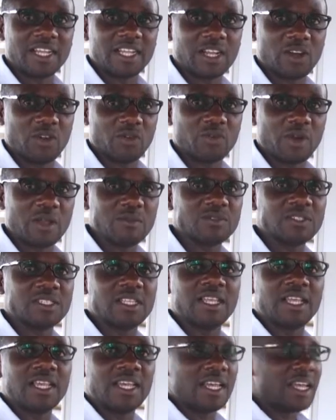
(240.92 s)
kilograms
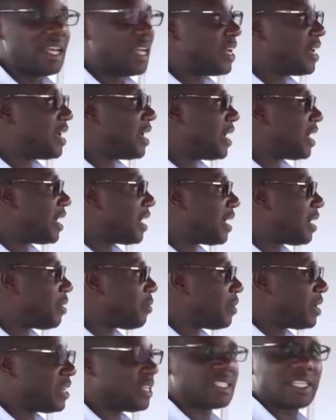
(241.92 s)

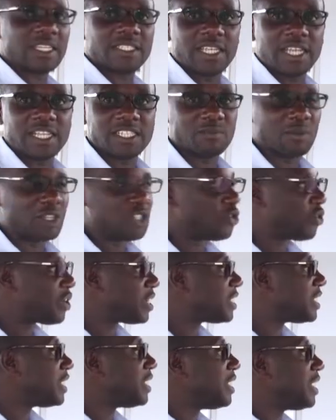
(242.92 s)
when it attains
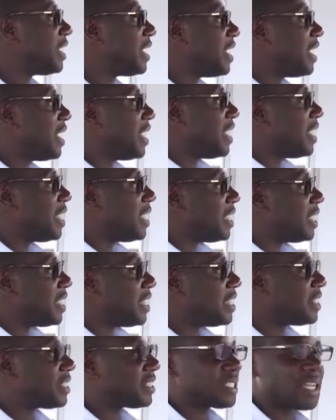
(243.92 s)
maturity.
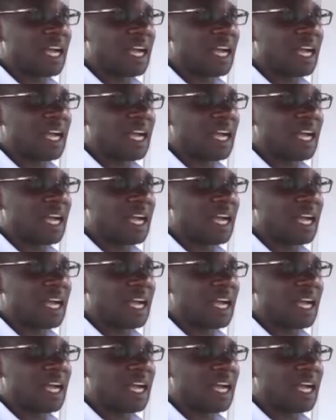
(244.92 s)
It